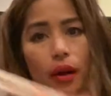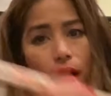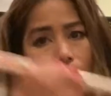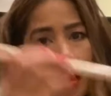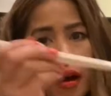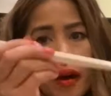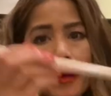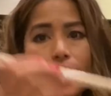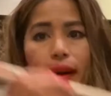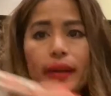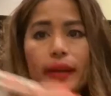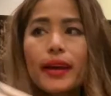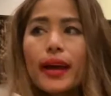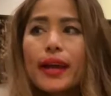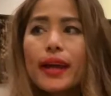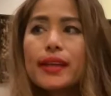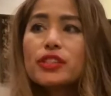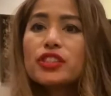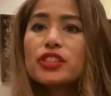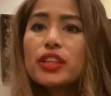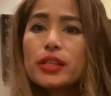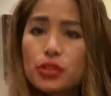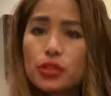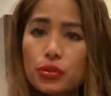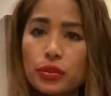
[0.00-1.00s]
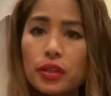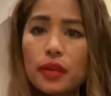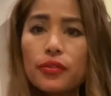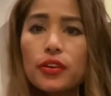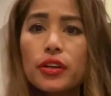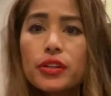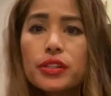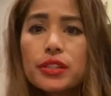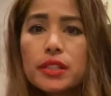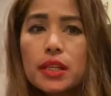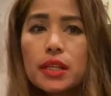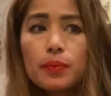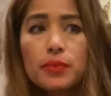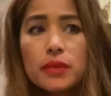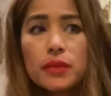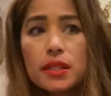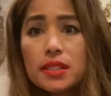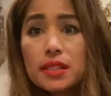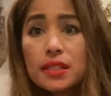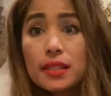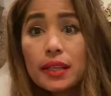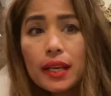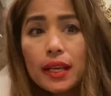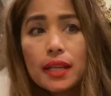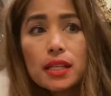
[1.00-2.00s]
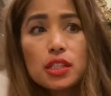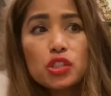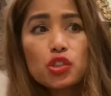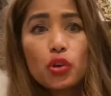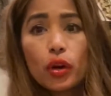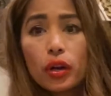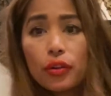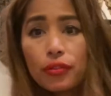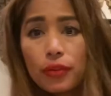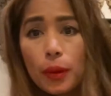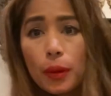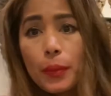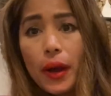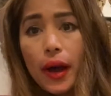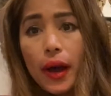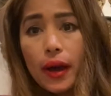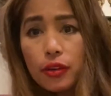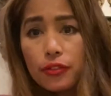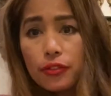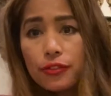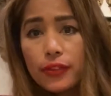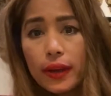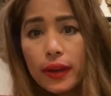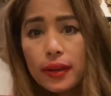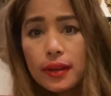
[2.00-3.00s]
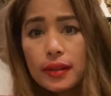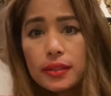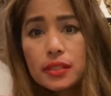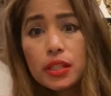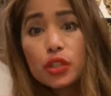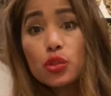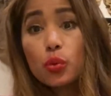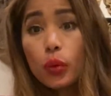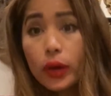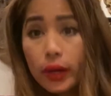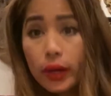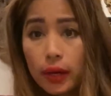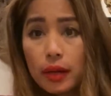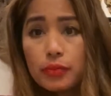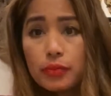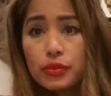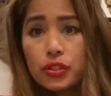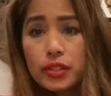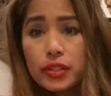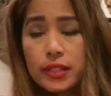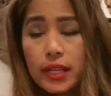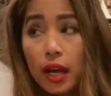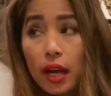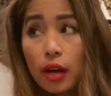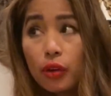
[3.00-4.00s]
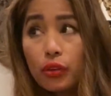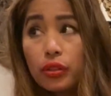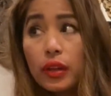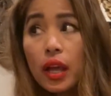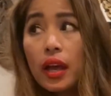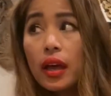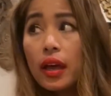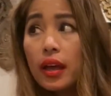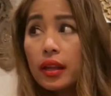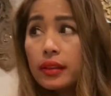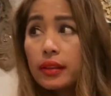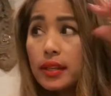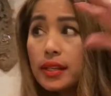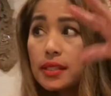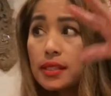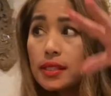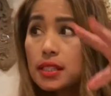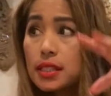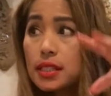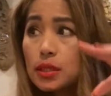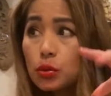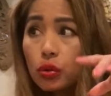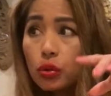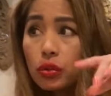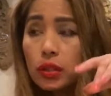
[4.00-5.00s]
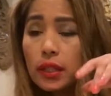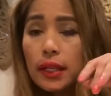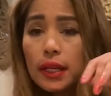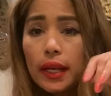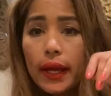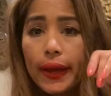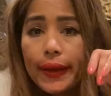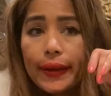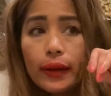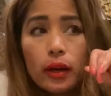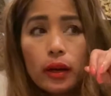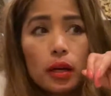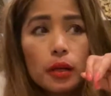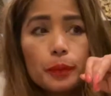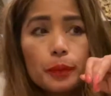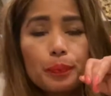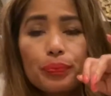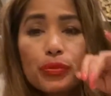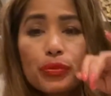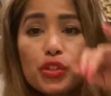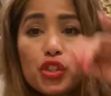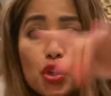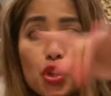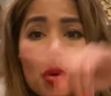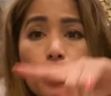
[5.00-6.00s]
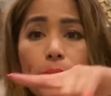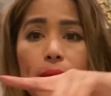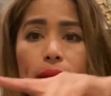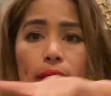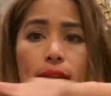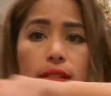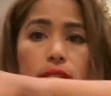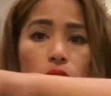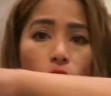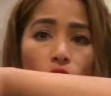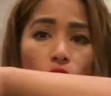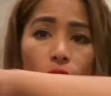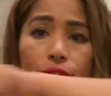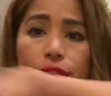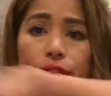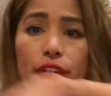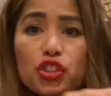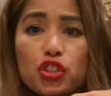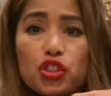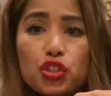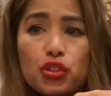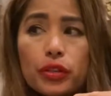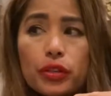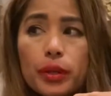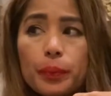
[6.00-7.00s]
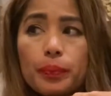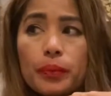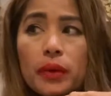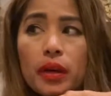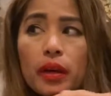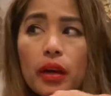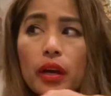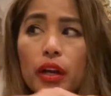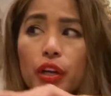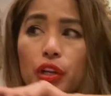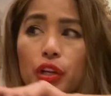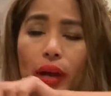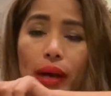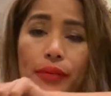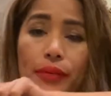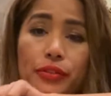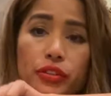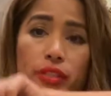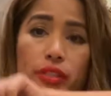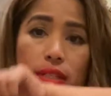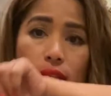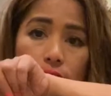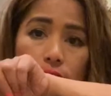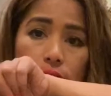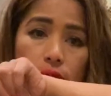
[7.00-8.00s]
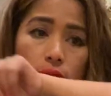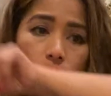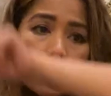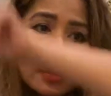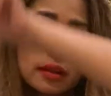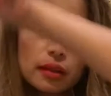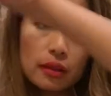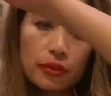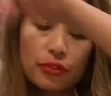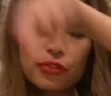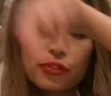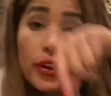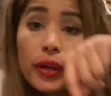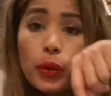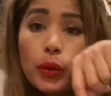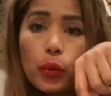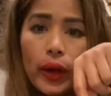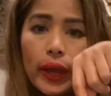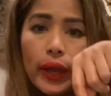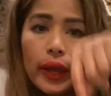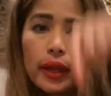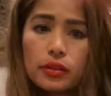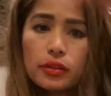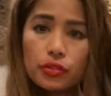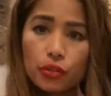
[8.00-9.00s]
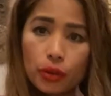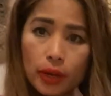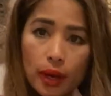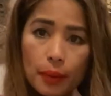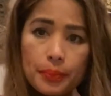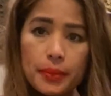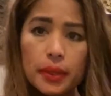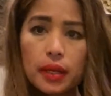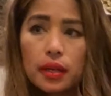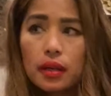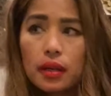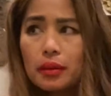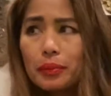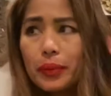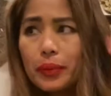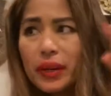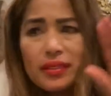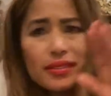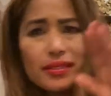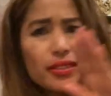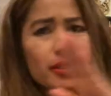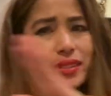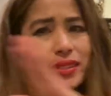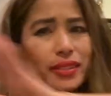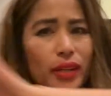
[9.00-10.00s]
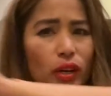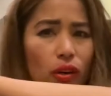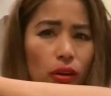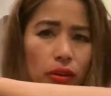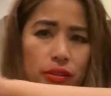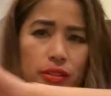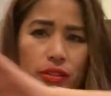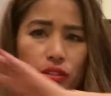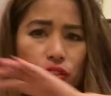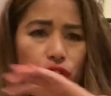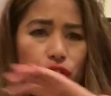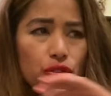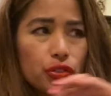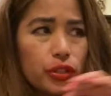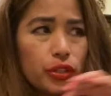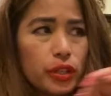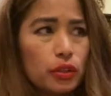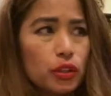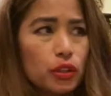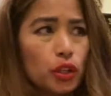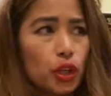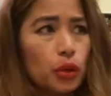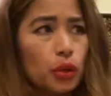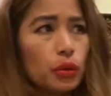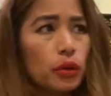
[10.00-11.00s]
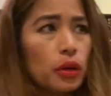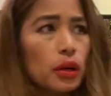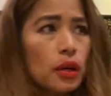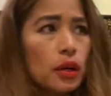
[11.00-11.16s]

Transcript: alright guys, just to give you a tip, just in case you are from out of Vegas and you want to come to town, this is only like um, two minutes off the strip you have to take the freeway to come here but it's just across the street you know